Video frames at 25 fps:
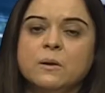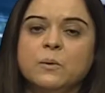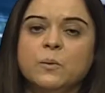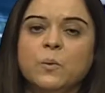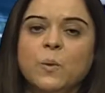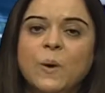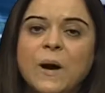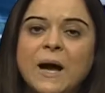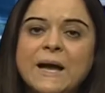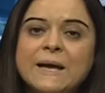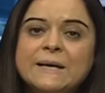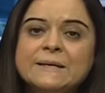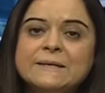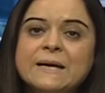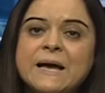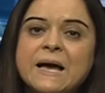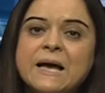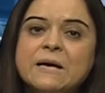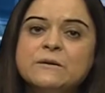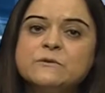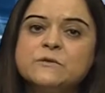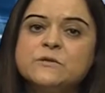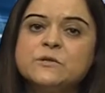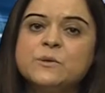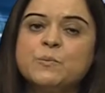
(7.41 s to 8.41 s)
White
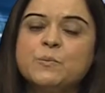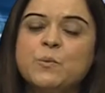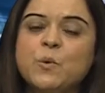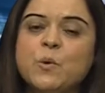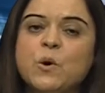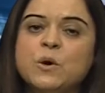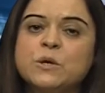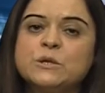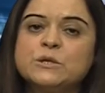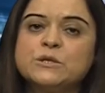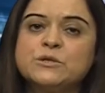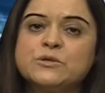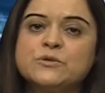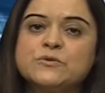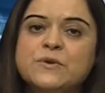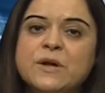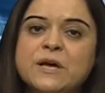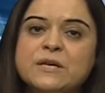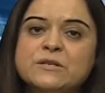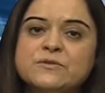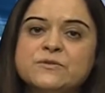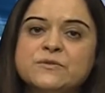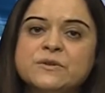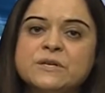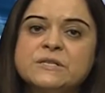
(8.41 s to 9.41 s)
House supports
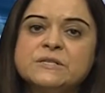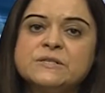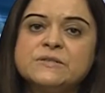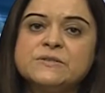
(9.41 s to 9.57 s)
Treasury